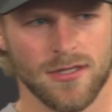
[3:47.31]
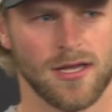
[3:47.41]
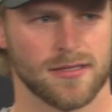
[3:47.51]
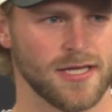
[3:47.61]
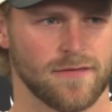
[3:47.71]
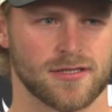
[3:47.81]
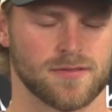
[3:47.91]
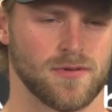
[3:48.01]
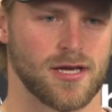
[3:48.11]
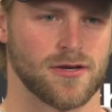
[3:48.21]
Uh, defense
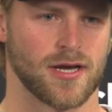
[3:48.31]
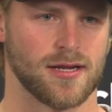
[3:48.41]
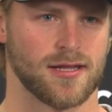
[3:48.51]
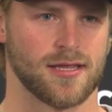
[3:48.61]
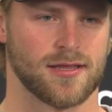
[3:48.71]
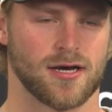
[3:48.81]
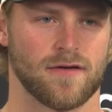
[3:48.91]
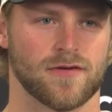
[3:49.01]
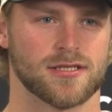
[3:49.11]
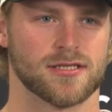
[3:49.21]
is playing great, and I think the
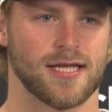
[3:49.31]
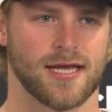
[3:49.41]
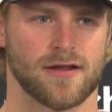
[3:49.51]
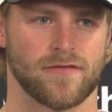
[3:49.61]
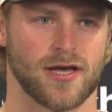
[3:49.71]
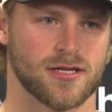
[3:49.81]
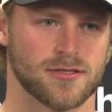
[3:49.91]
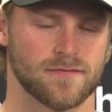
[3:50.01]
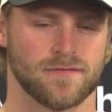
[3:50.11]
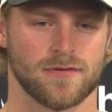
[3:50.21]
offense is taking
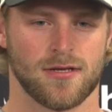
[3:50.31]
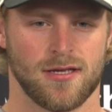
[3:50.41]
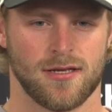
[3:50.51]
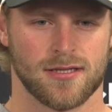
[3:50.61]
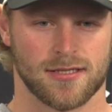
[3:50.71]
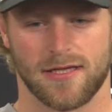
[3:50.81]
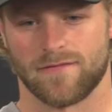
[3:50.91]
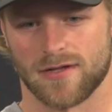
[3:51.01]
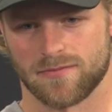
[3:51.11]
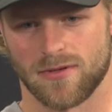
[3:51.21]
advantage of the
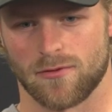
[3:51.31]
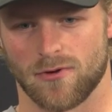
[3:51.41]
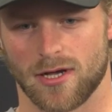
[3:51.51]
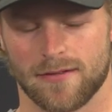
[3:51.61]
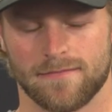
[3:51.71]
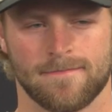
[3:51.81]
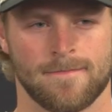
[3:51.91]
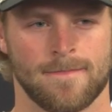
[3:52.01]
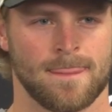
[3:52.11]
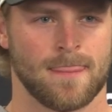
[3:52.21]
defense playing well.
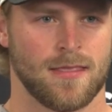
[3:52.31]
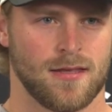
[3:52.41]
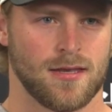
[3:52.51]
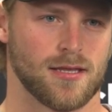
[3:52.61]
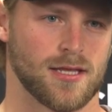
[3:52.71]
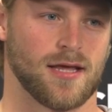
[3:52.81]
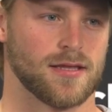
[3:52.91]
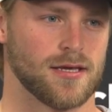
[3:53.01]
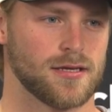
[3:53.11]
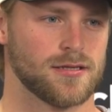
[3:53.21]
And then I
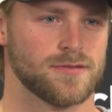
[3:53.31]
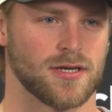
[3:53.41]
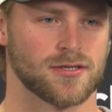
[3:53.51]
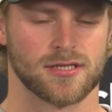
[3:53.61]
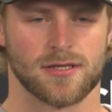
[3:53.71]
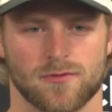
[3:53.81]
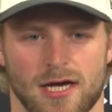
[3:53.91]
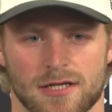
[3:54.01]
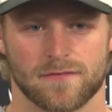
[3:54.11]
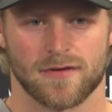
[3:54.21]
think special
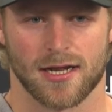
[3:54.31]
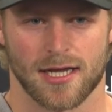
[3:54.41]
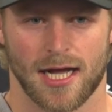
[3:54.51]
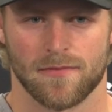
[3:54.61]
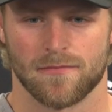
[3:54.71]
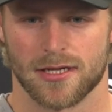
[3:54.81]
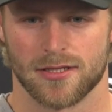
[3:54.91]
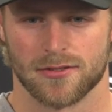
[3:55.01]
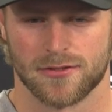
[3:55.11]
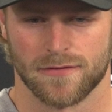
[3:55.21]
teams-wise, we've kind of
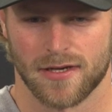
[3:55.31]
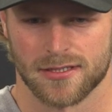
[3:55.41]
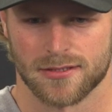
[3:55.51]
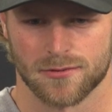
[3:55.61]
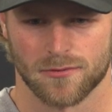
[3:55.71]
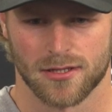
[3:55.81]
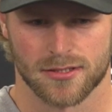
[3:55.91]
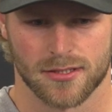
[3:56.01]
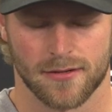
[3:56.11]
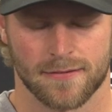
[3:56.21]
complemented those two phases as well.
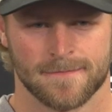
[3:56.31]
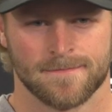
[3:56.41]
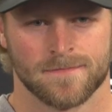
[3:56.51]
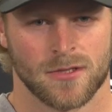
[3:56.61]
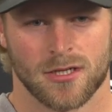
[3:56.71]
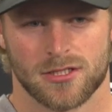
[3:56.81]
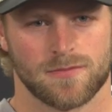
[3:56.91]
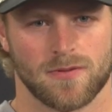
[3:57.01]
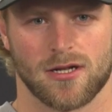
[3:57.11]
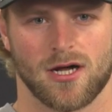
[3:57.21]
So
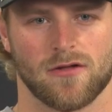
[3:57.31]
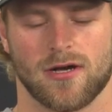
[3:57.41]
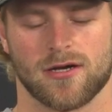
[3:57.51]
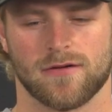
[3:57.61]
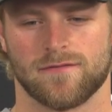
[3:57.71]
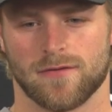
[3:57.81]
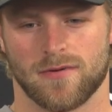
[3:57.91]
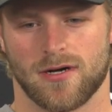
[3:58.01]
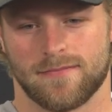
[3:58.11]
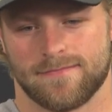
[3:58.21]
just playing all-around good
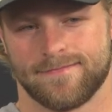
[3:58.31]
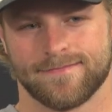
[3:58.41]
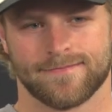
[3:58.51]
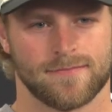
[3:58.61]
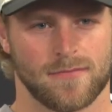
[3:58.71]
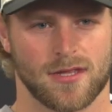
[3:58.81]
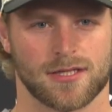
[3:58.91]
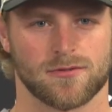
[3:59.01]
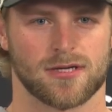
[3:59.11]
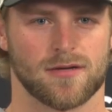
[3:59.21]
football, and
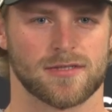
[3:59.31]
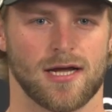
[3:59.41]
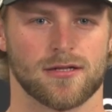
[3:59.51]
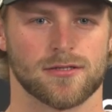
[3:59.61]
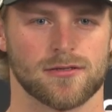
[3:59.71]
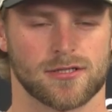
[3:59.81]
that's what it comes down to.